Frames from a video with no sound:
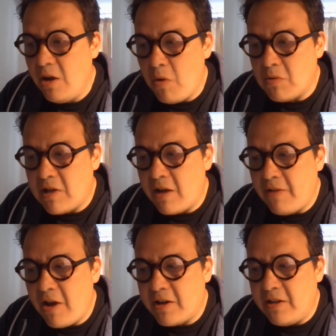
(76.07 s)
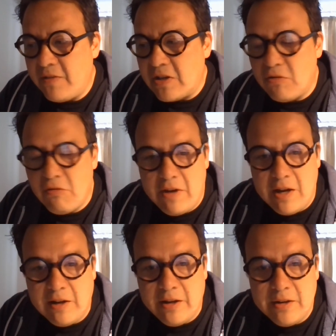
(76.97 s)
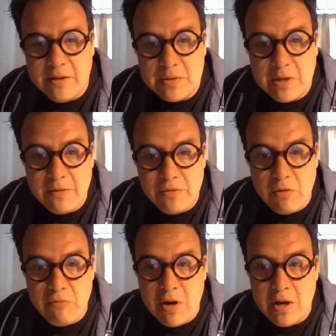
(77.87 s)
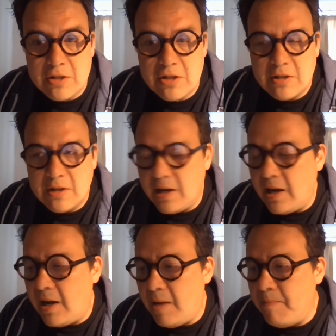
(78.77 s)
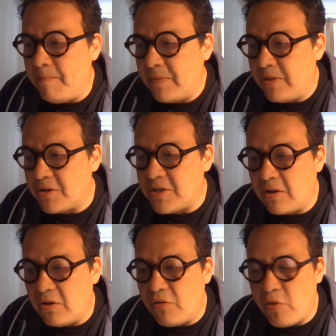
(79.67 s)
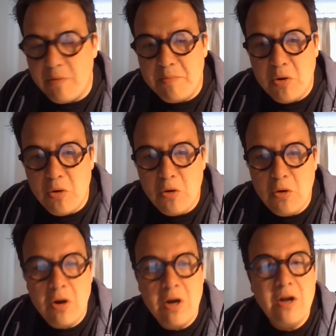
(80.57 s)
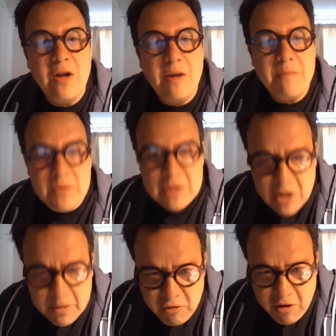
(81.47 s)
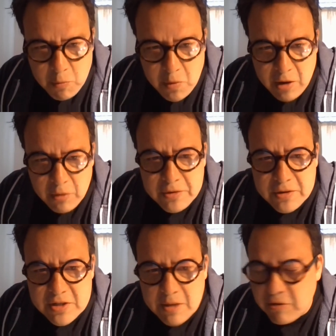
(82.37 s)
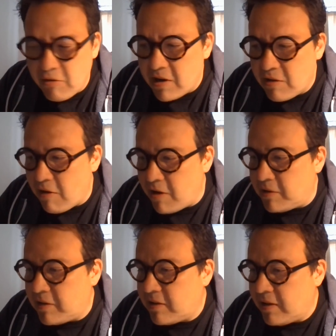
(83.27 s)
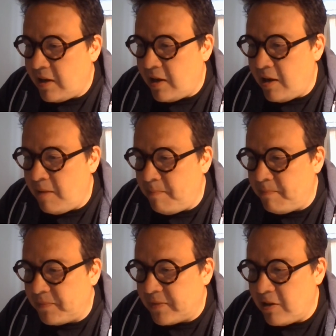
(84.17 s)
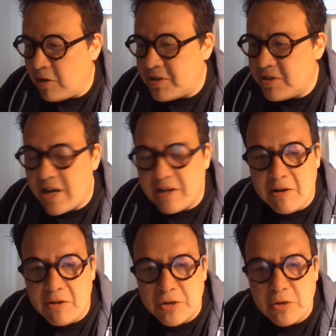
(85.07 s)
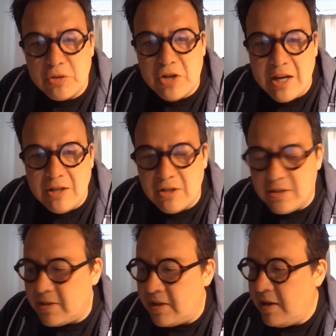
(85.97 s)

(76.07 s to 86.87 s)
What was life like in the Victorian England? It was good if you were rich, not so good if you were poor, but it was a time of great wealth, a time of great growth, lots of technological changes.